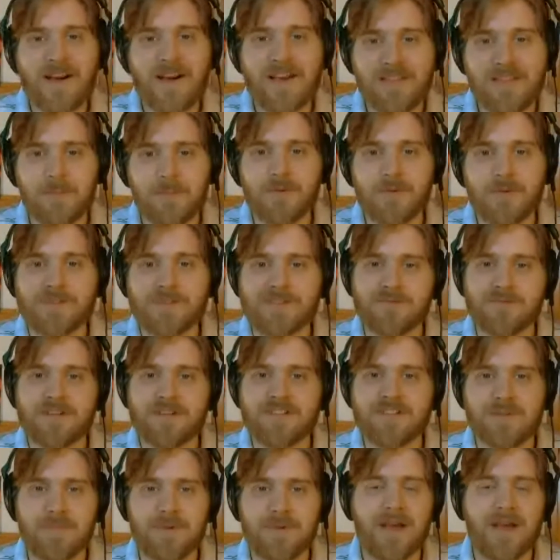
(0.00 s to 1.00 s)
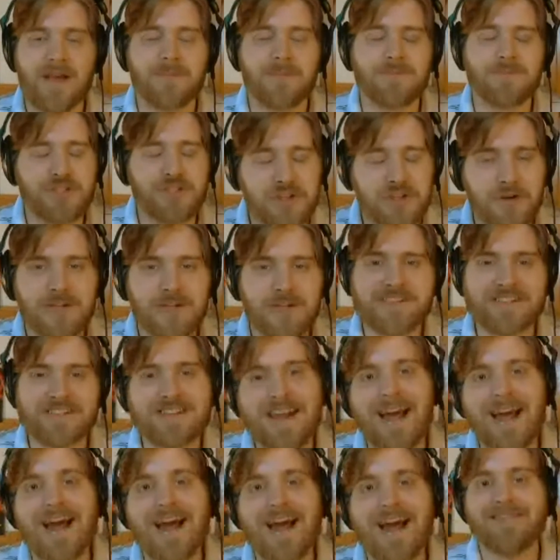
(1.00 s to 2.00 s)
find the prison recipe. I'm sure it's
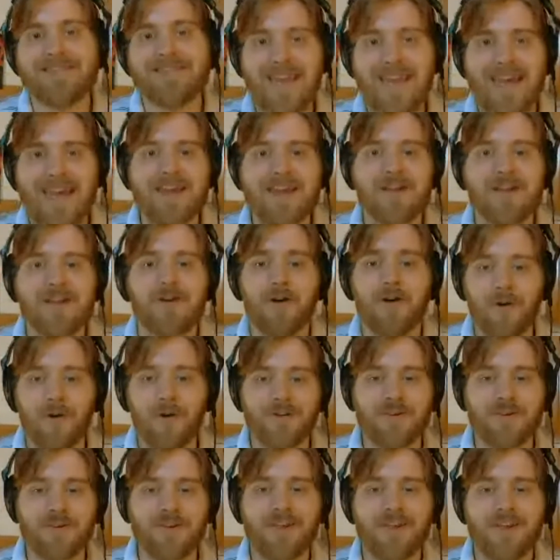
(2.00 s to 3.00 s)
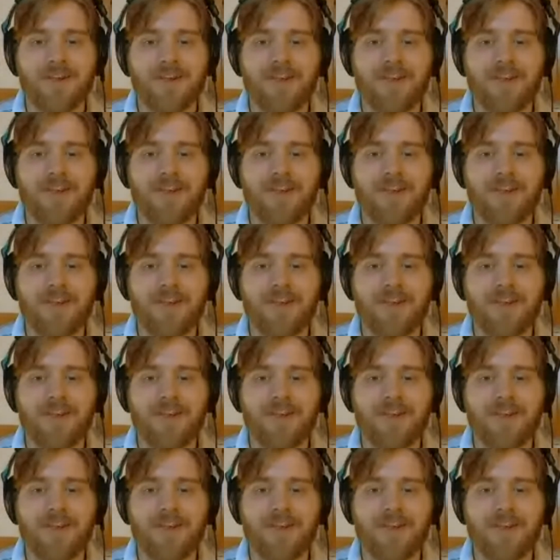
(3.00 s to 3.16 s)
not that hard.